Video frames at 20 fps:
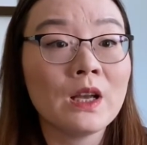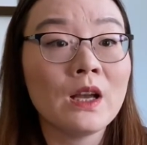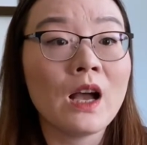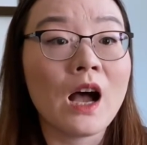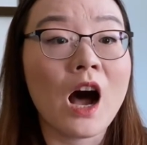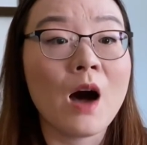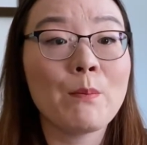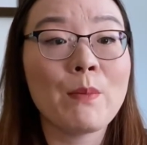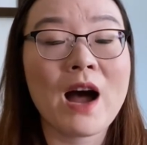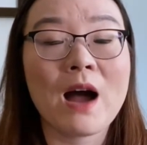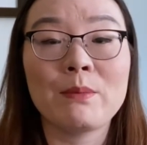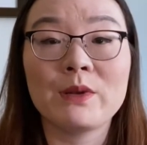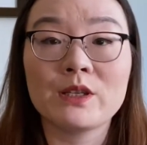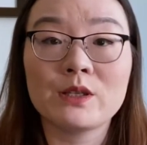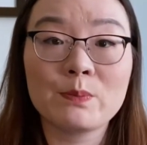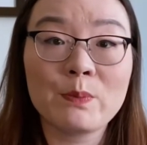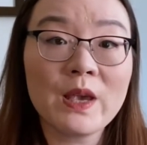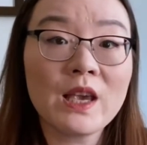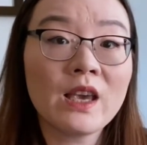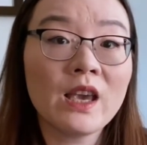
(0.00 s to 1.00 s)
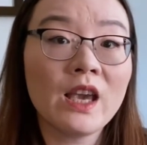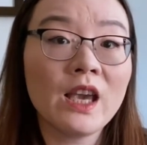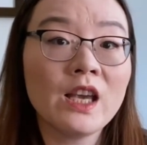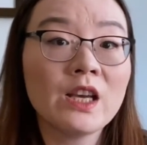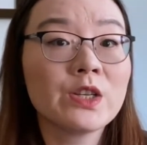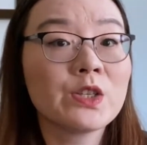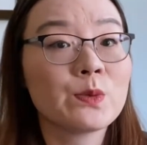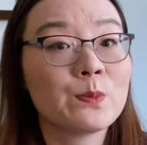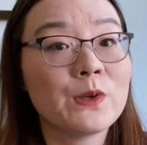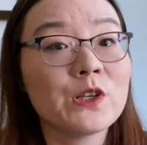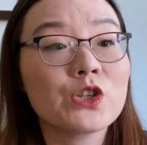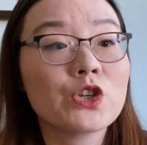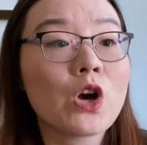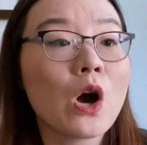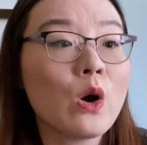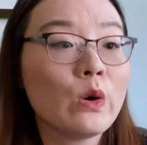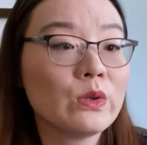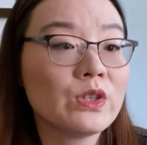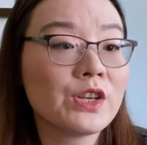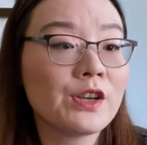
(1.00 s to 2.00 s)
on public speaking, speech
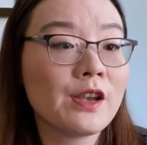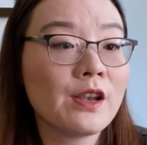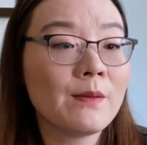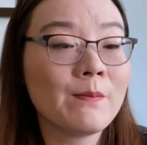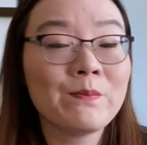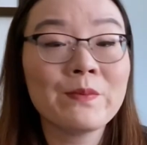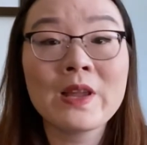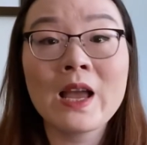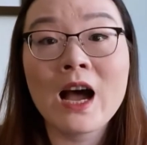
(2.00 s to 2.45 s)
coaching,